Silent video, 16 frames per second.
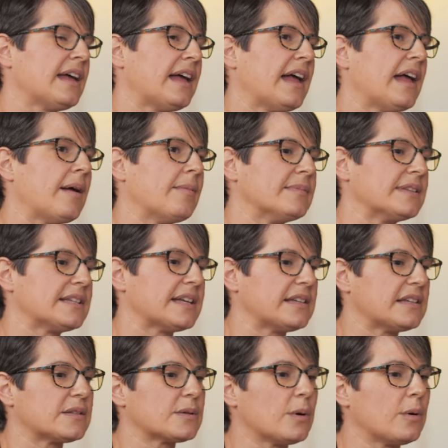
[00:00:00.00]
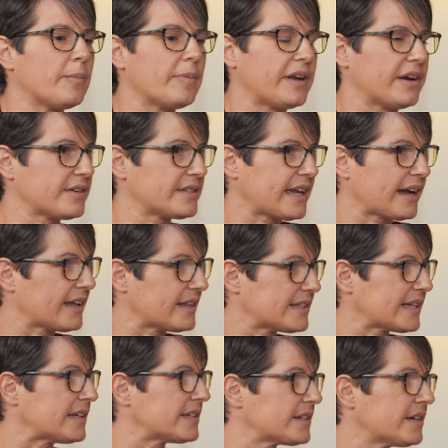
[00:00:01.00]
um, decided to open our second
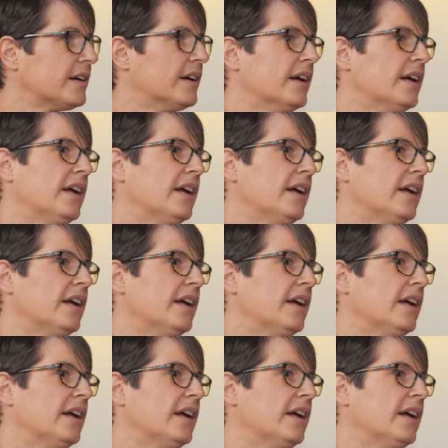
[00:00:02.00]
center.